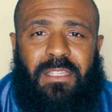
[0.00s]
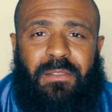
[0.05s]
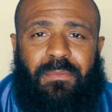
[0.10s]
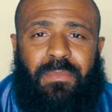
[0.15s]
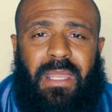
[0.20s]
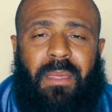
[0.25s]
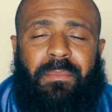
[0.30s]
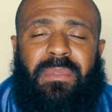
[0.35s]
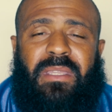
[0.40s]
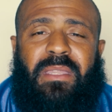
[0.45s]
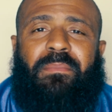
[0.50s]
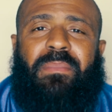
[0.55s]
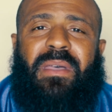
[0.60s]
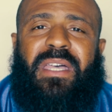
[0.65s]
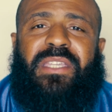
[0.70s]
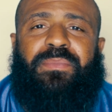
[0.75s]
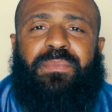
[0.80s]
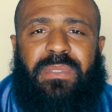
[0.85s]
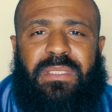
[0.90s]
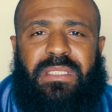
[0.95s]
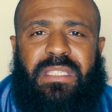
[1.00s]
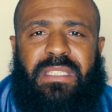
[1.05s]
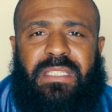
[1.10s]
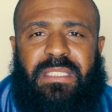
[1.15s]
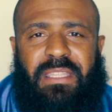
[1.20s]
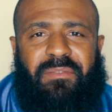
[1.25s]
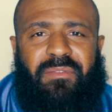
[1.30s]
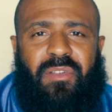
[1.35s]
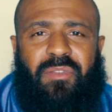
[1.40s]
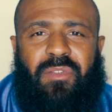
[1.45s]
but I'm in the best
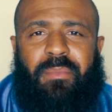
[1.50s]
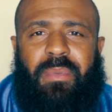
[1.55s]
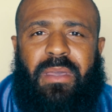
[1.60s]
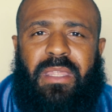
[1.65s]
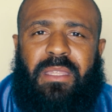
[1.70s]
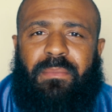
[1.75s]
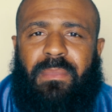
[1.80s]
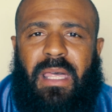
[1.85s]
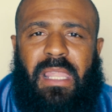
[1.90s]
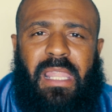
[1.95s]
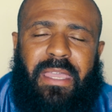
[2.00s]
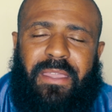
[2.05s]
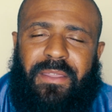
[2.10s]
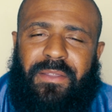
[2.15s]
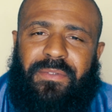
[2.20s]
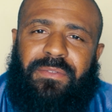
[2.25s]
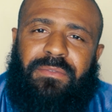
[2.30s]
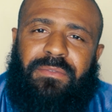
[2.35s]
position I've ever been in my life.